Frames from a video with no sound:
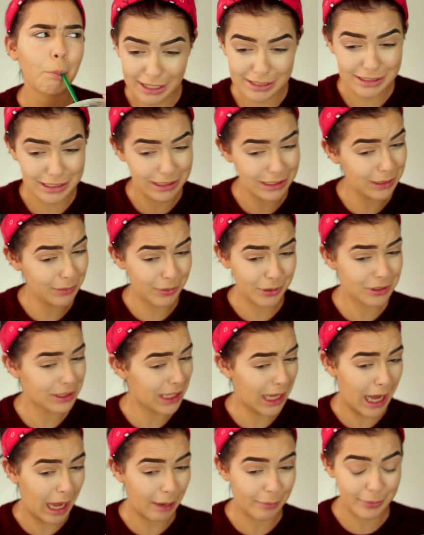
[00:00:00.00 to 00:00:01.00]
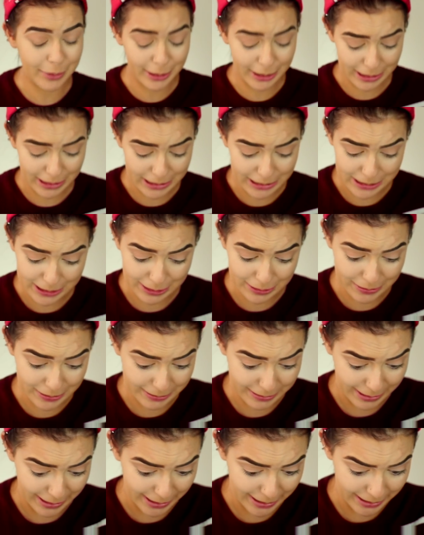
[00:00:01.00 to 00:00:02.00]
Is that supposed to happen? Because I
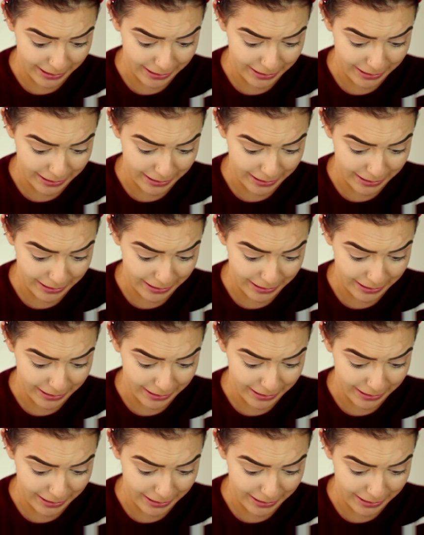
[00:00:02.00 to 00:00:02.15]
don't think.